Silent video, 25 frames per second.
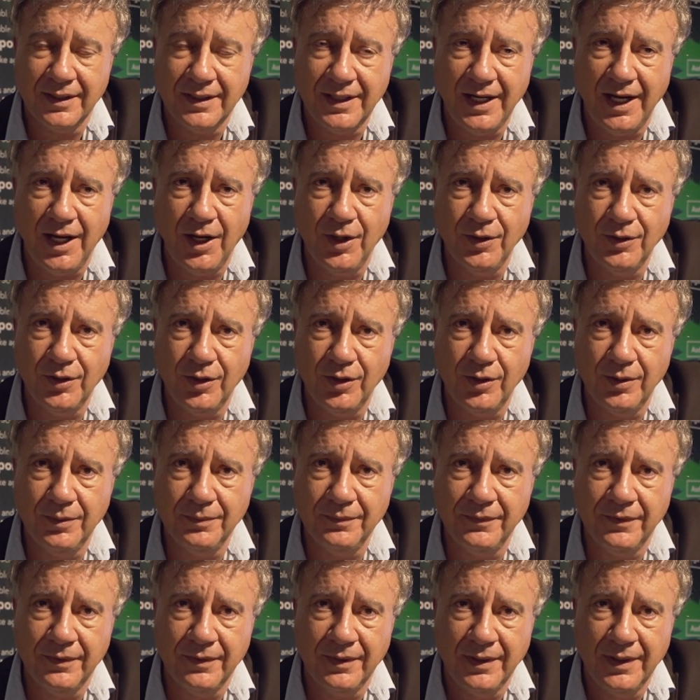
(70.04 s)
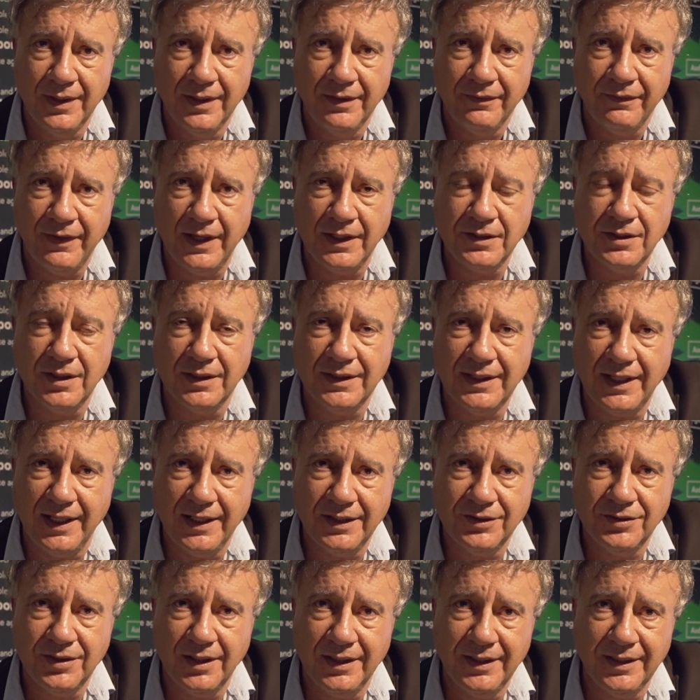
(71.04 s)
clone room,
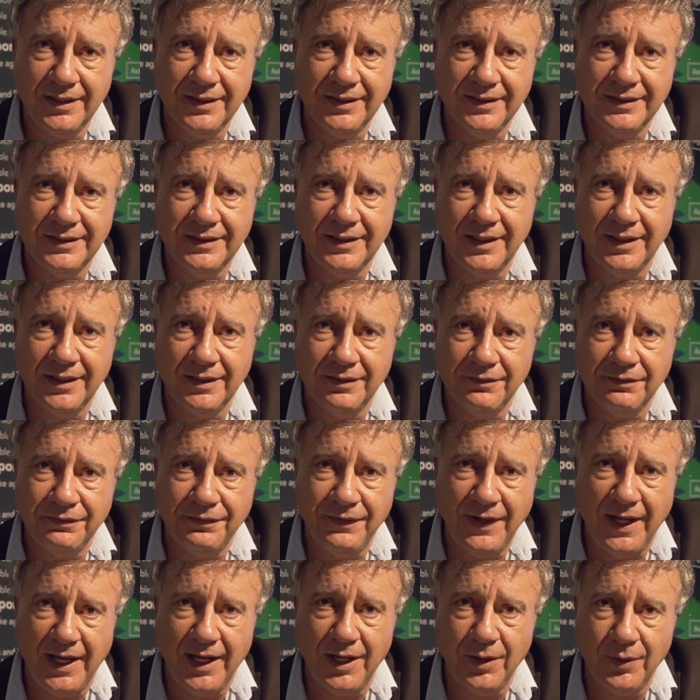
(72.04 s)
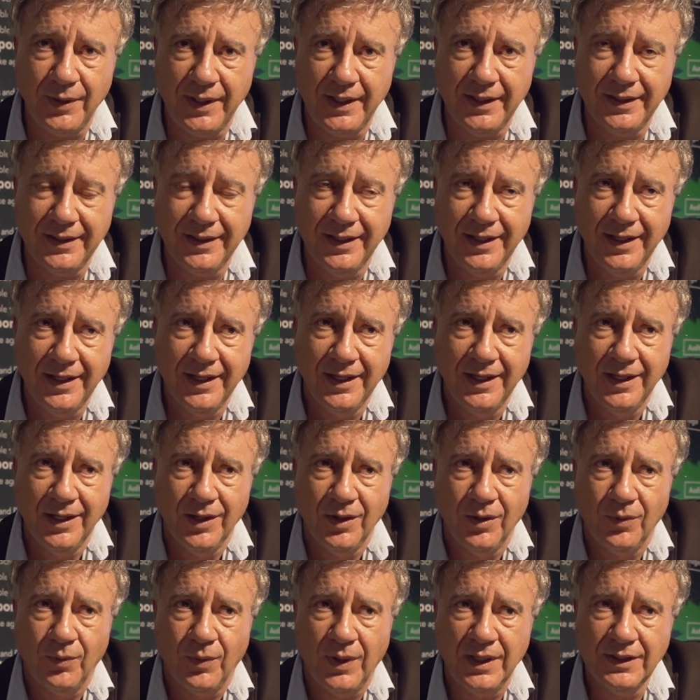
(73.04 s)
vegetation and flowering.
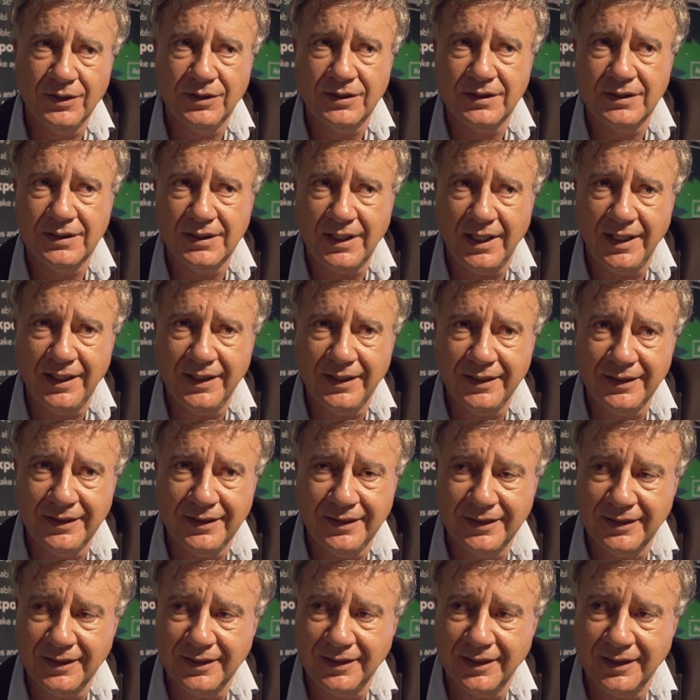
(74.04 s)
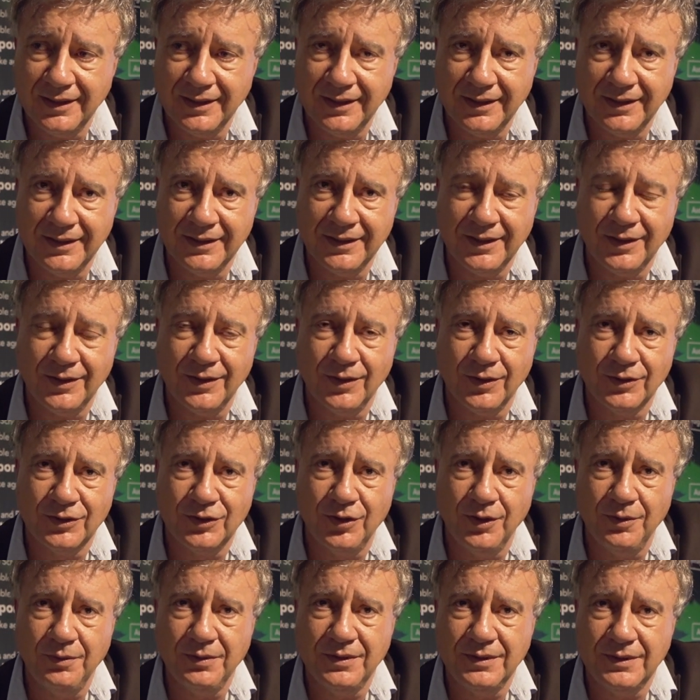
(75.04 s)
Once your
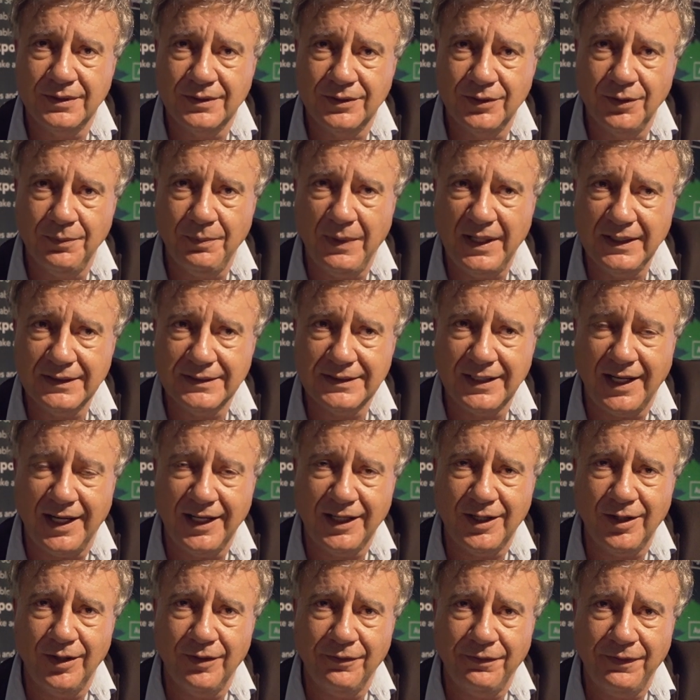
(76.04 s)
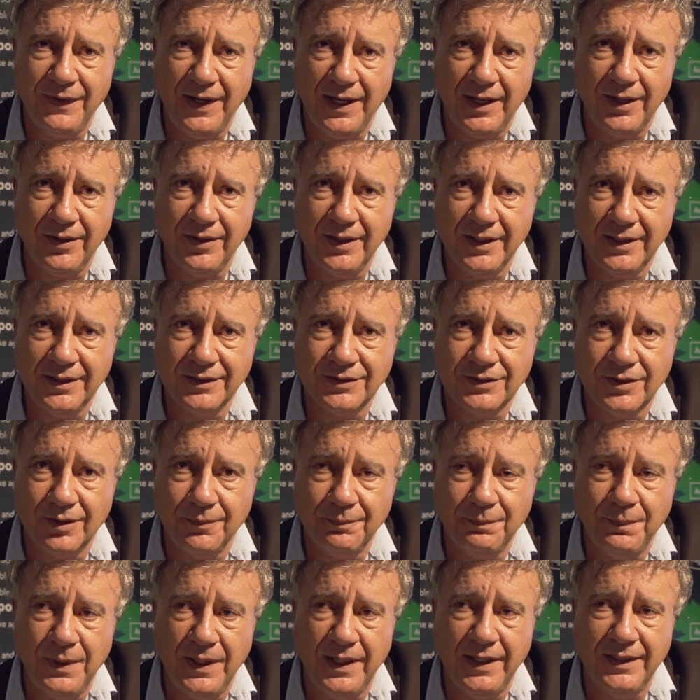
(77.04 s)
two-month cycle of flowering is
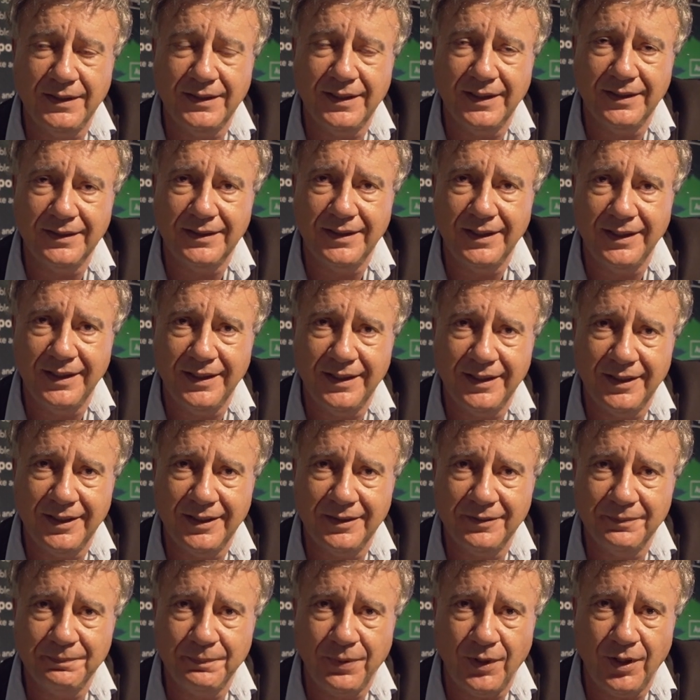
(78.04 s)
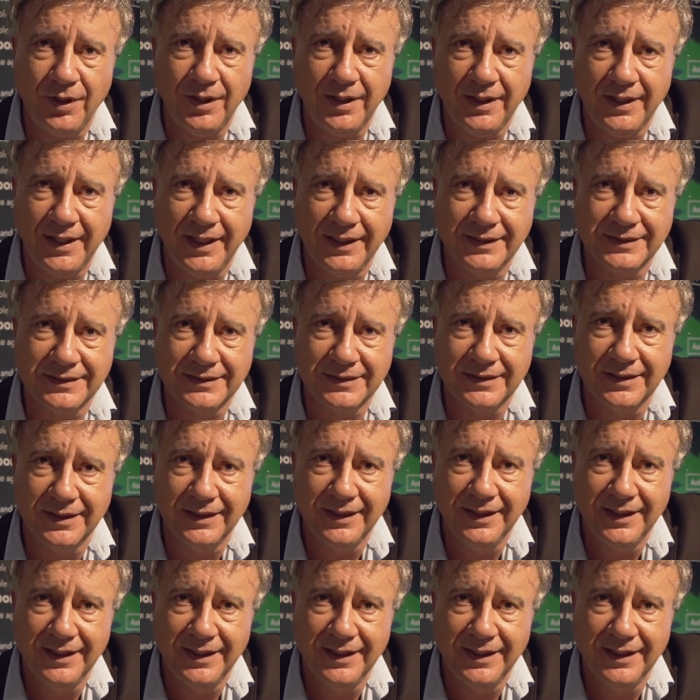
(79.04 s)
complete and the product gets